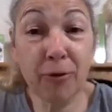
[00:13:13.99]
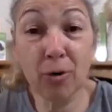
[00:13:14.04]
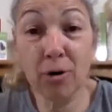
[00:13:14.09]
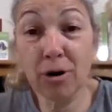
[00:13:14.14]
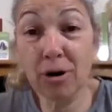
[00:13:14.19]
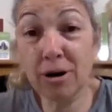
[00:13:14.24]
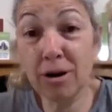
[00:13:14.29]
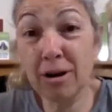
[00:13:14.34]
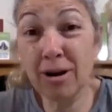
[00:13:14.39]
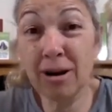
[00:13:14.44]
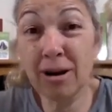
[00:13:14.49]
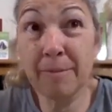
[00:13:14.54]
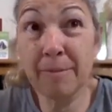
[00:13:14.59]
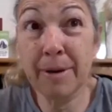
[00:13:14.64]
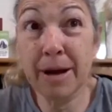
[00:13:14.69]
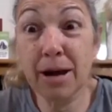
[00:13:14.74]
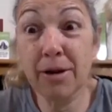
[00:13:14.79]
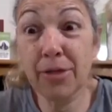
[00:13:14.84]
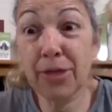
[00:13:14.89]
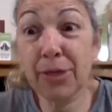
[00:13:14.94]
for
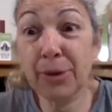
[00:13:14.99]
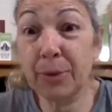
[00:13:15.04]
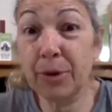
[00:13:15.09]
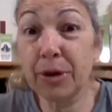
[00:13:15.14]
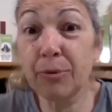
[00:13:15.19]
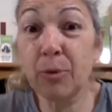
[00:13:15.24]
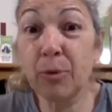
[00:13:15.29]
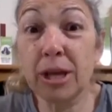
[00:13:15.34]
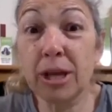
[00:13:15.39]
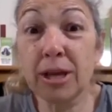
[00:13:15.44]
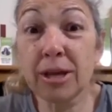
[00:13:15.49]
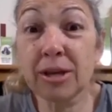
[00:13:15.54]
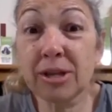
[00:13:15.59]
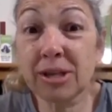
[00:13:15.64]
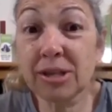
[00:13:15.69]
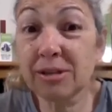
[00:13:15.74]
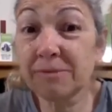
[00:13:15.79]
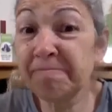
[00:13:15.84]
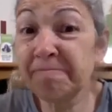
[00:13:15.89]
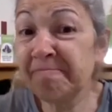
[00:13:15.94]
about 3
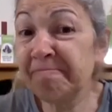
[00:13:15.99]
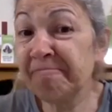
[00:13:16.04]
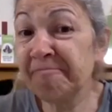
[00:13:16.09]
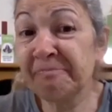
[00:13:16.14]
weeks.